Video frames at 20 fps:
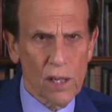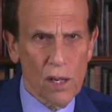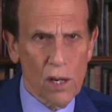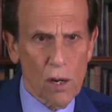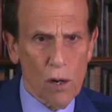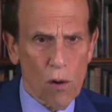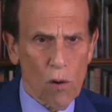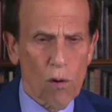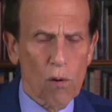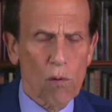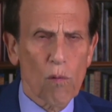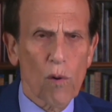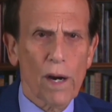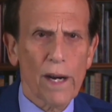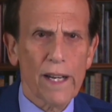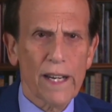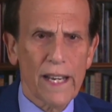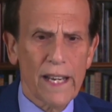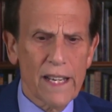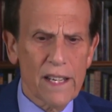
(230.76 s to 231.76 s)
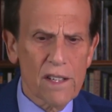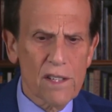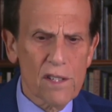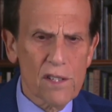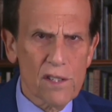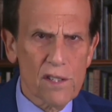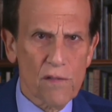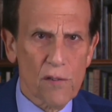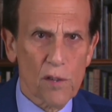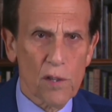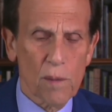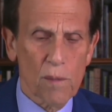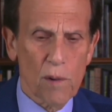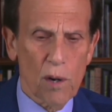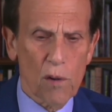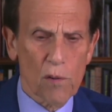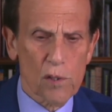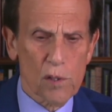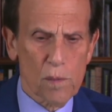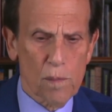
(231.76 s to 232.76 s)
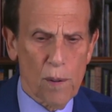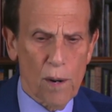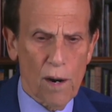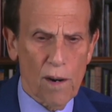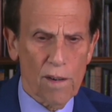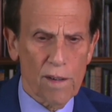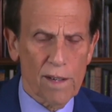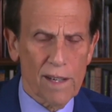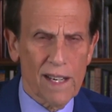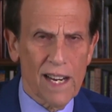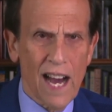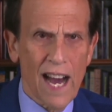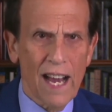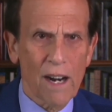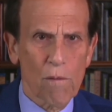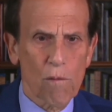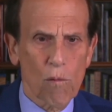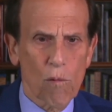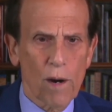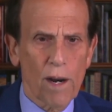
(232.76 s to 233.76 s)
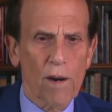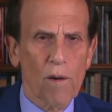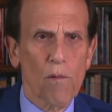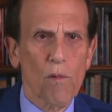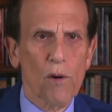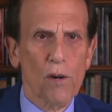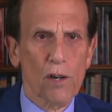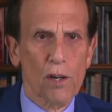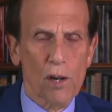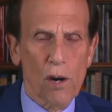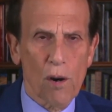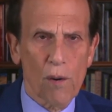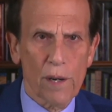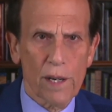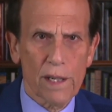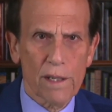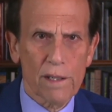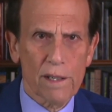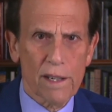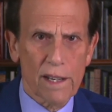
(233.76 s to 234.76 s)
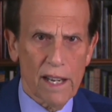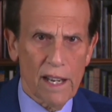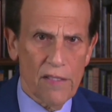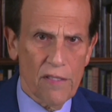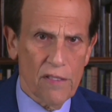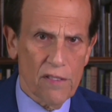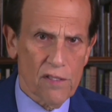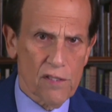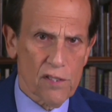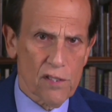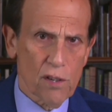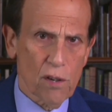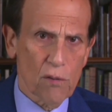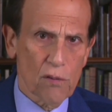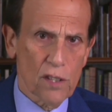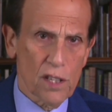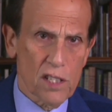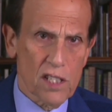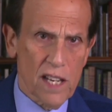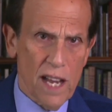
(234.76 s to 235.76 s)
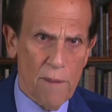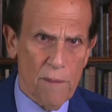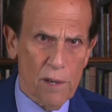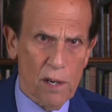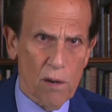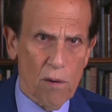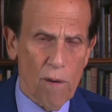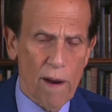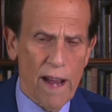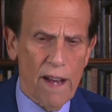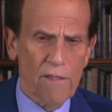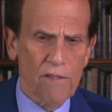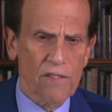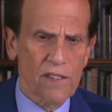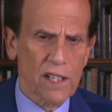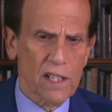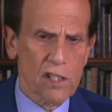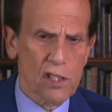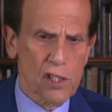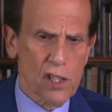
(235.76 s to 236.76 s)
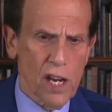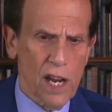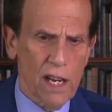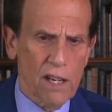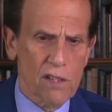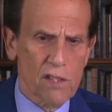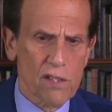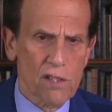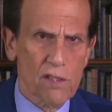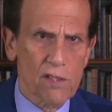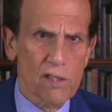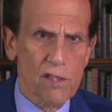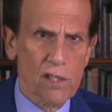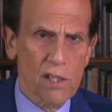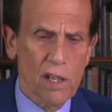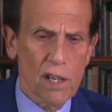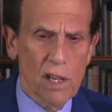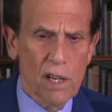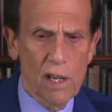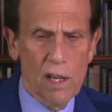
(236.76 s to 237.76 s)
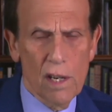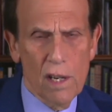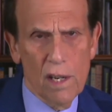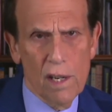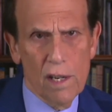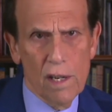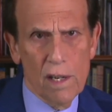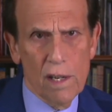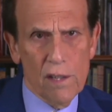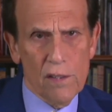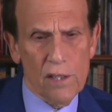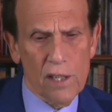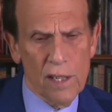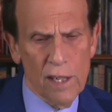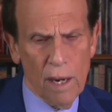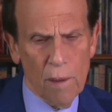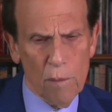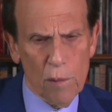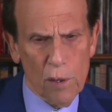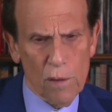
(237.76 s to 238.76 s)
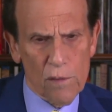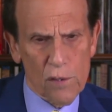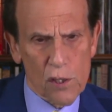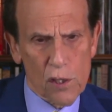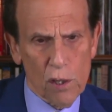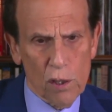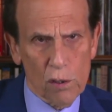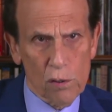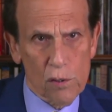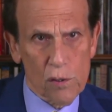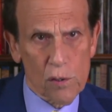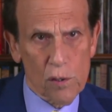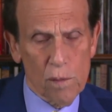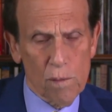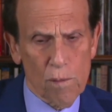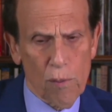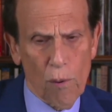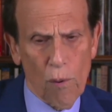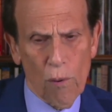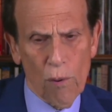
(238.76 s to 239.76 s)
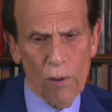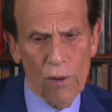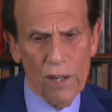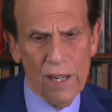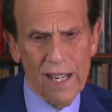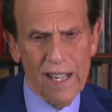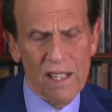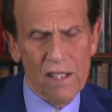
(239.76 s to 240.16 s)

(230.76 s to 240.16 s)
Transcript: or what is, for the most part, not where we're going. And so the demographic changes. The number of children born in